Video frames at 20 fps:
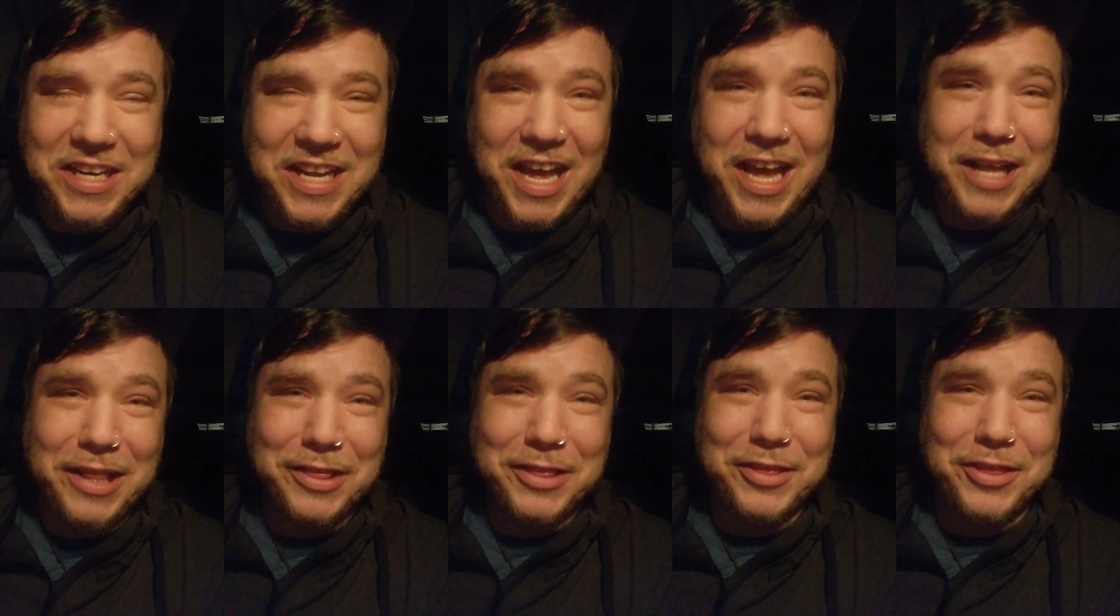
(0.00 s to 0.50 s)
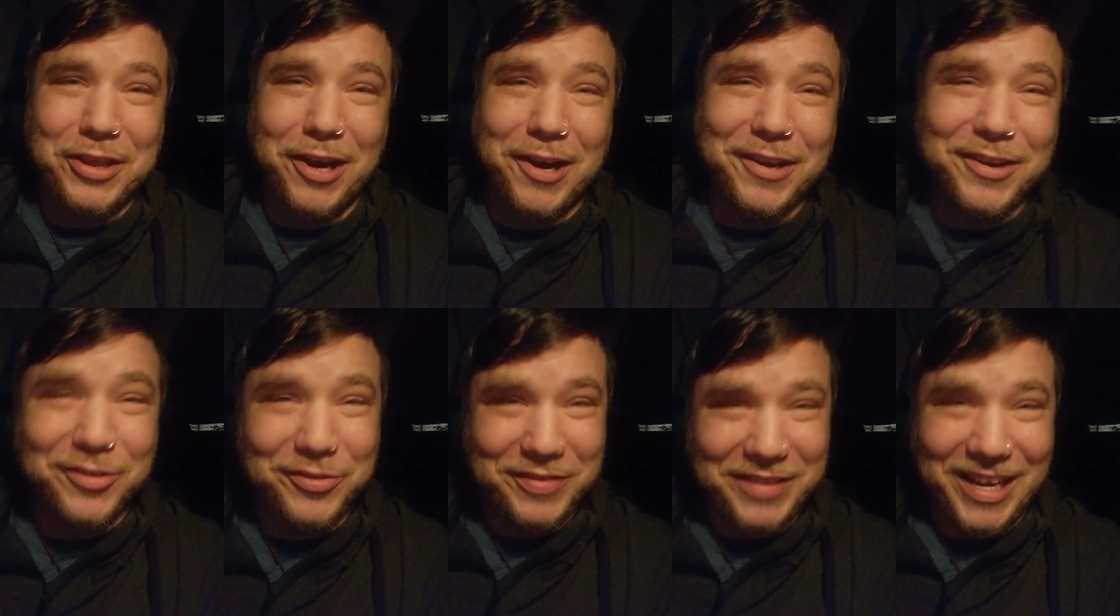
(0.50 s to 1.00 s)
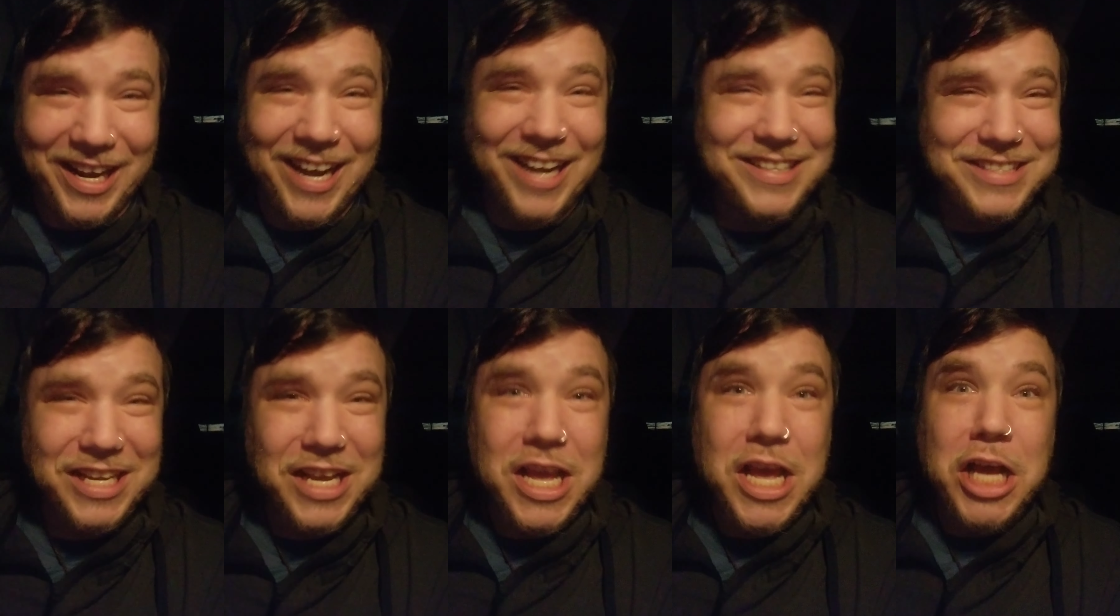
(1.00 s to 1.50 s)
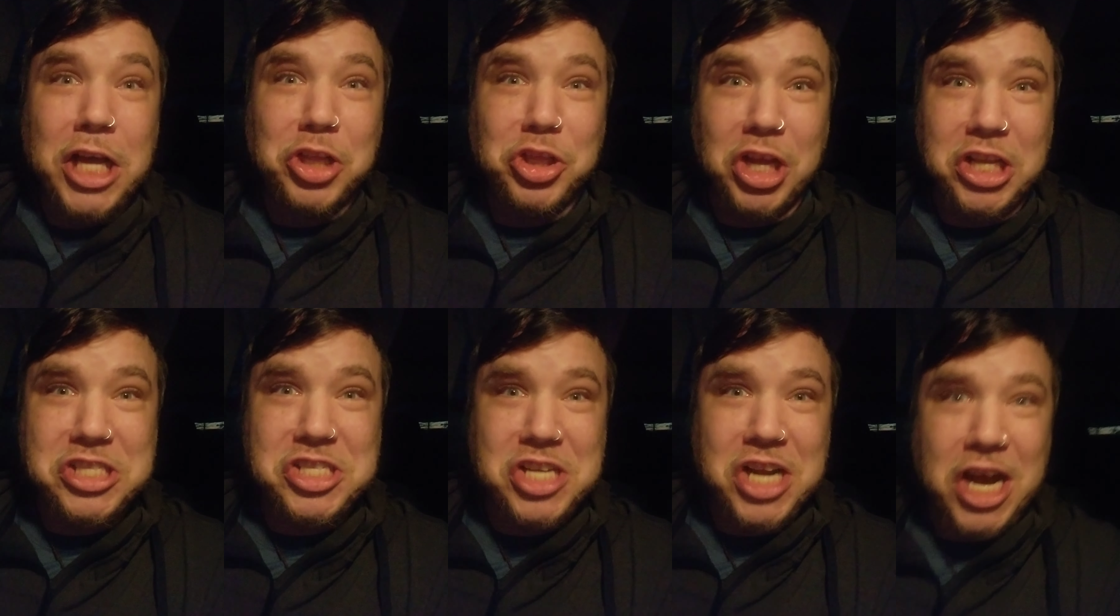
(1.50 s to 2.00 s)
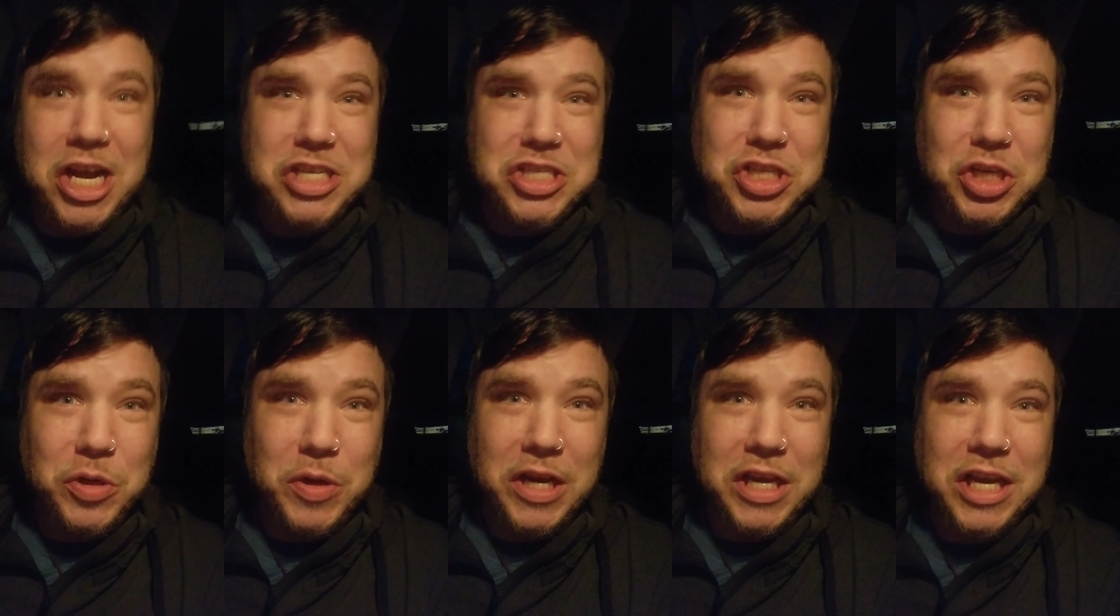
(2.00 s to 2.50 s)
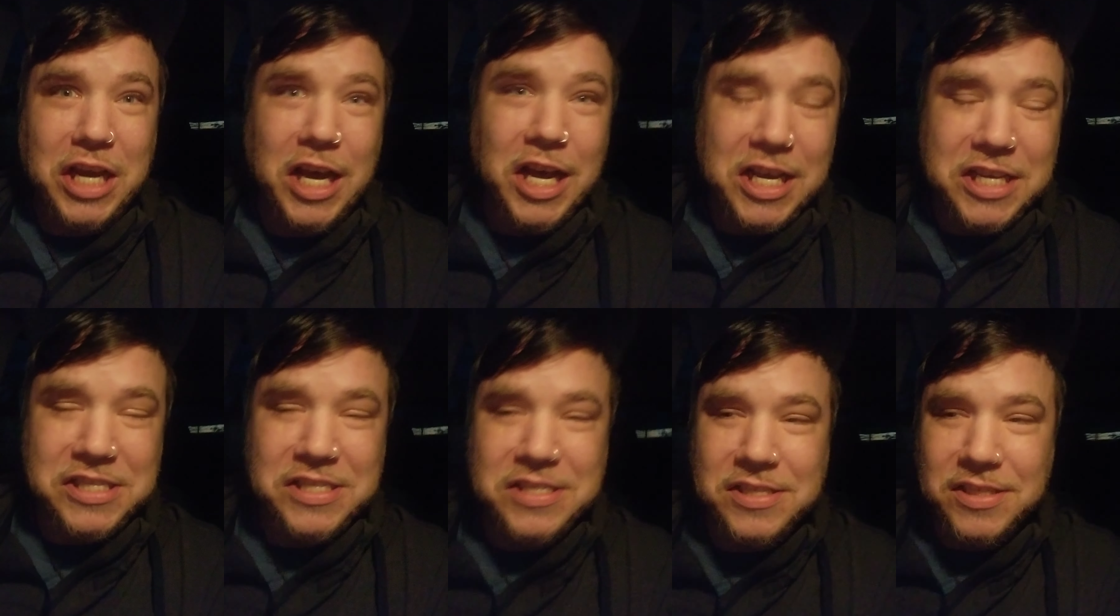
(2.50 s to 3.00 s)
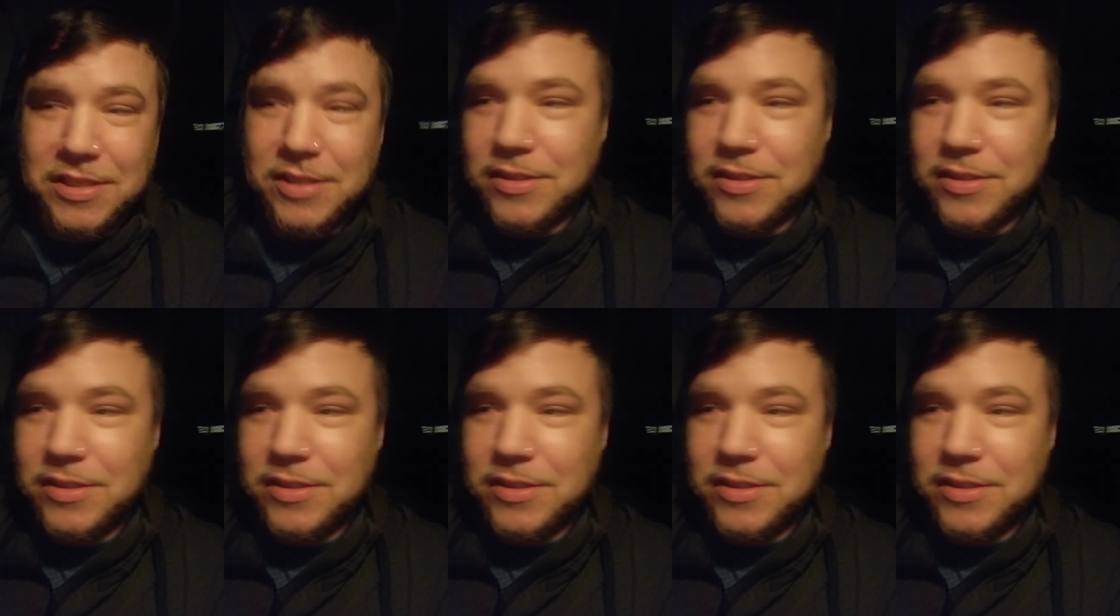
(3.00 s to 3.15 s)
I hadn't thought of that. Let's not do it, guys.